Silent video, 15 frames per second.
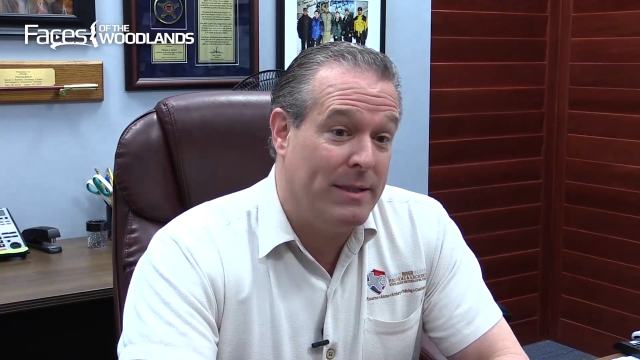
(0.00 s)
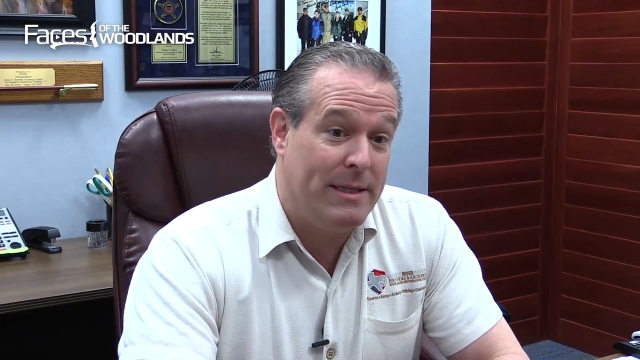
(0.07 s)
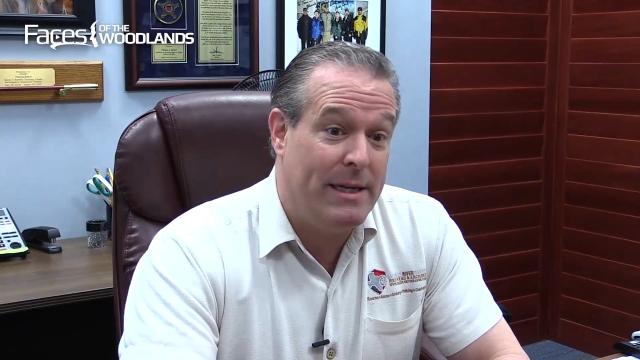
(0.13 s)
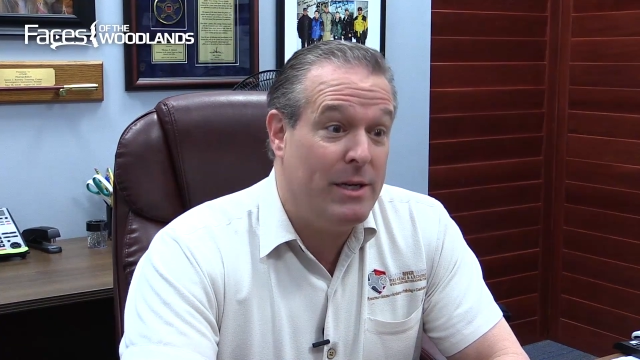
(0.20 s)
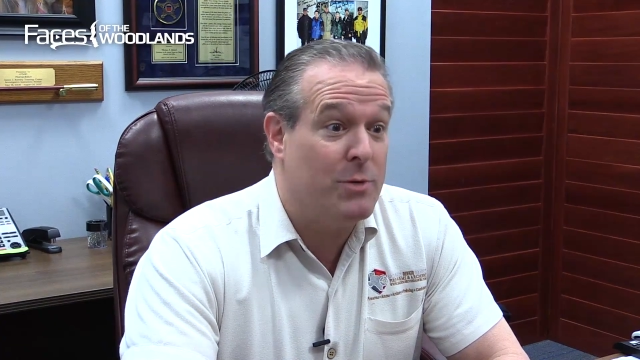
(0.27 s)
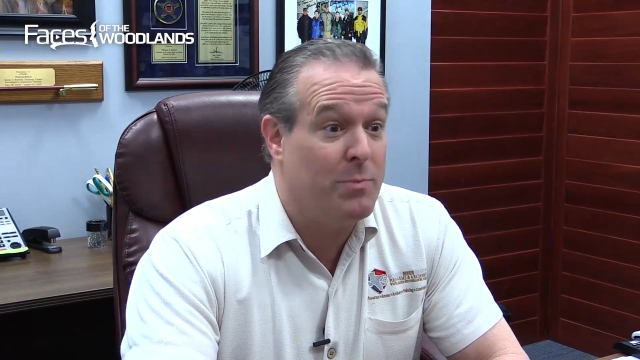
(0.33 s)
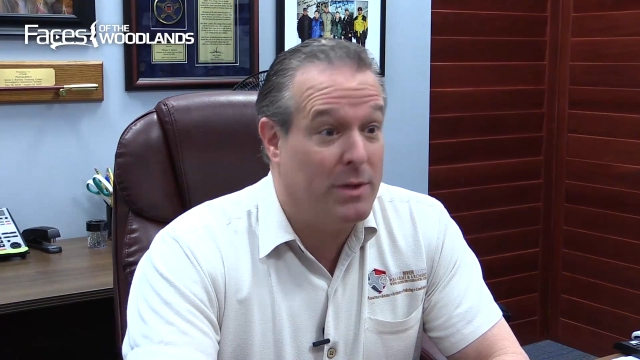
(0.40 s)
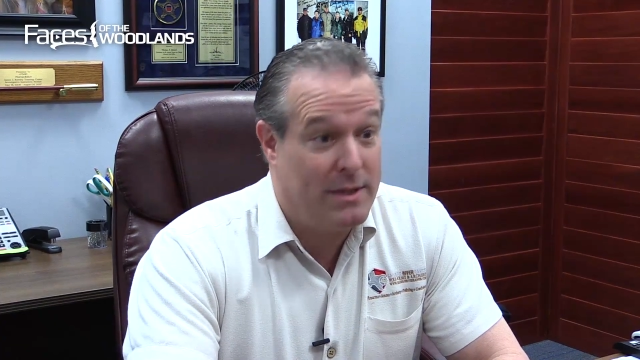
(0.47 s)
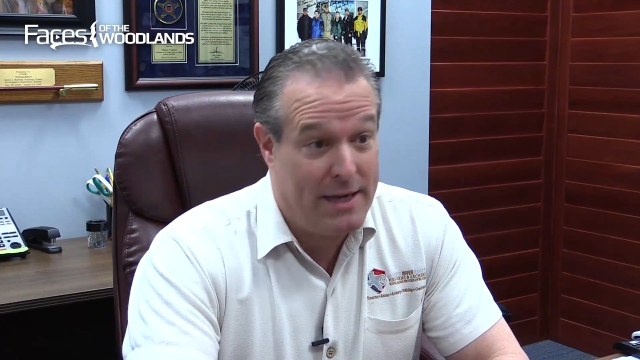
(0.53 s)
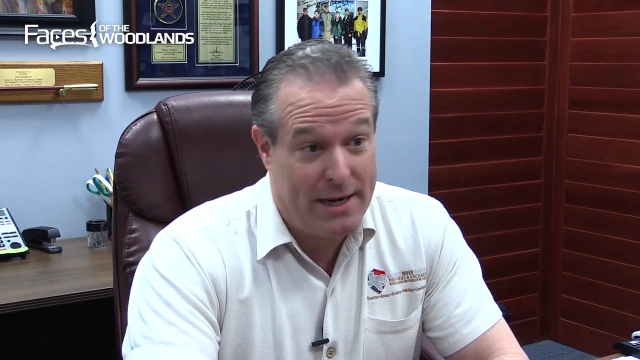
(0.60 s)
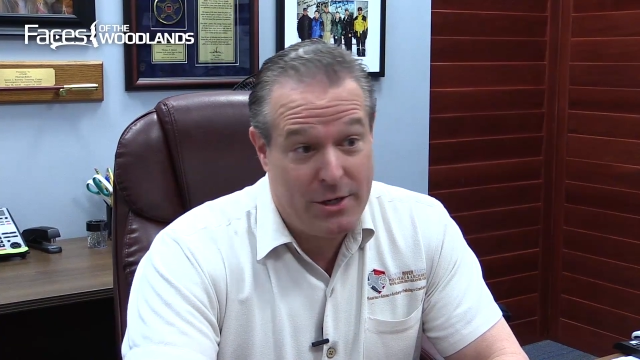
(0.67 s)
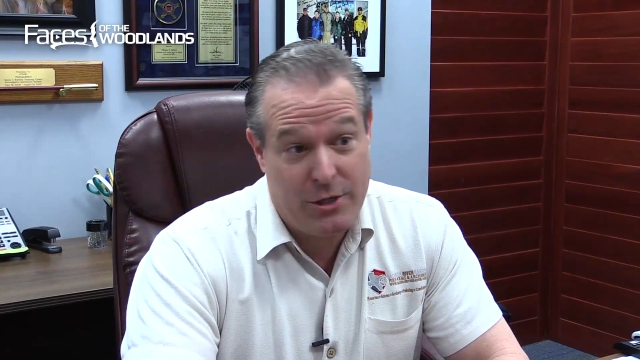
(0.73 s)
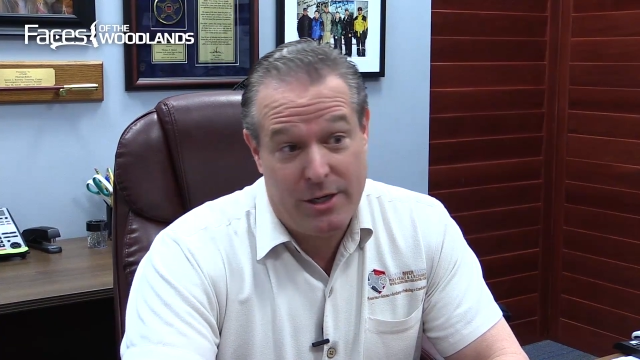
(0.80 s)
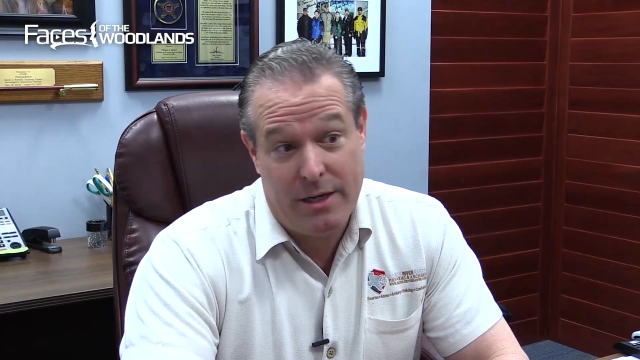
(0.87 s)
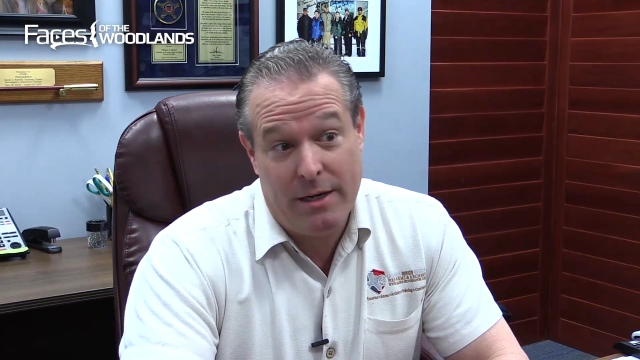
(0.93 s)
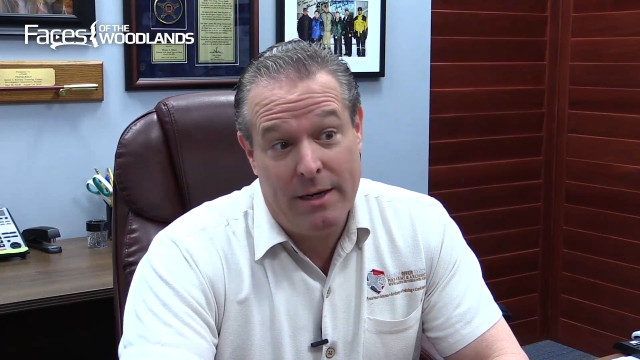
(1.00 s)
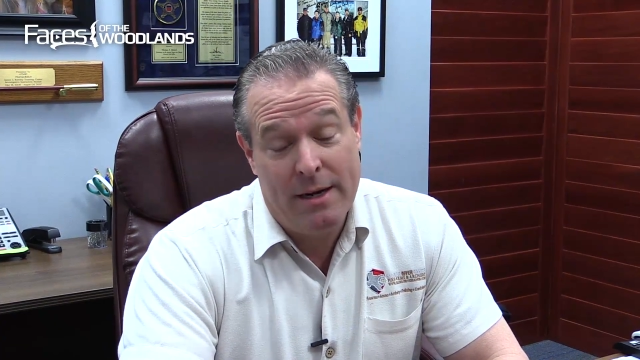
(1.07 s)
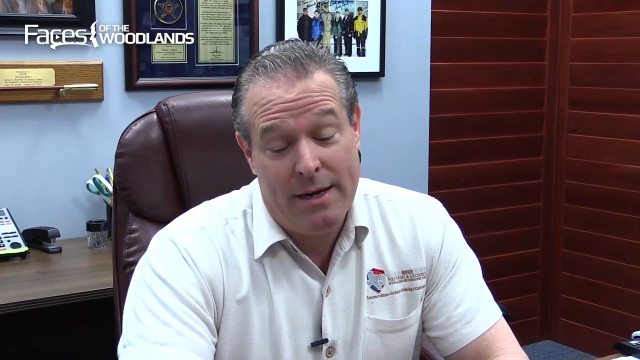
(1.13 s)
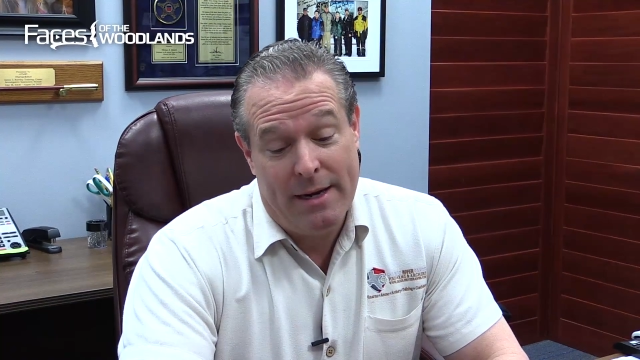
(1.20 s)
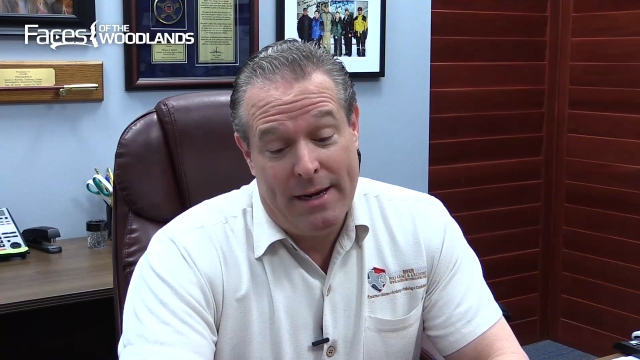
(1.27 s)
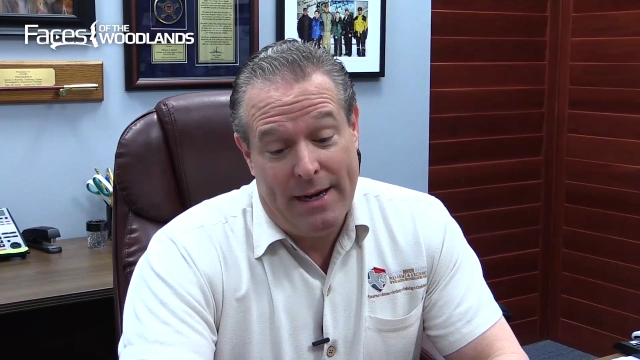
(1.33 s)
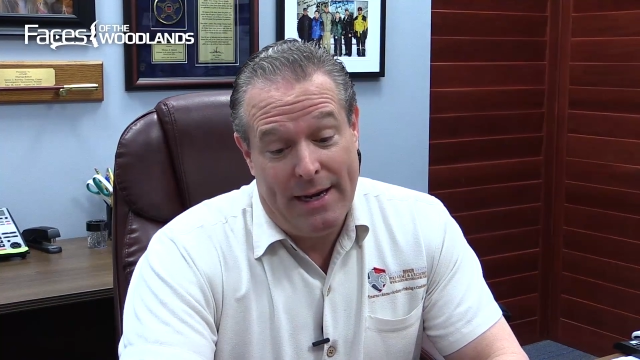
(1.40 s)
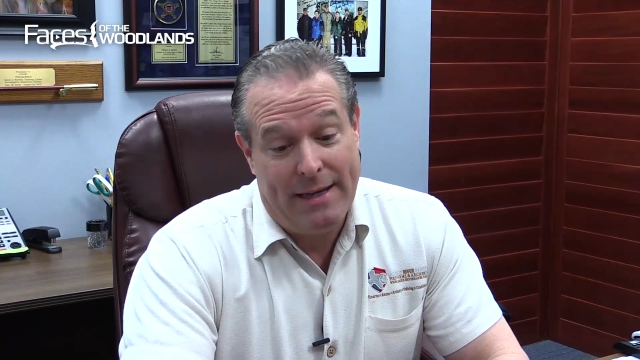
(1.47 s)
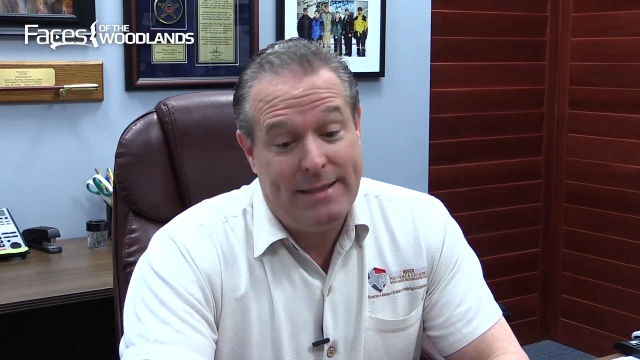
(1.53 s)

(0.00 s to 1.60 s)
teach protection and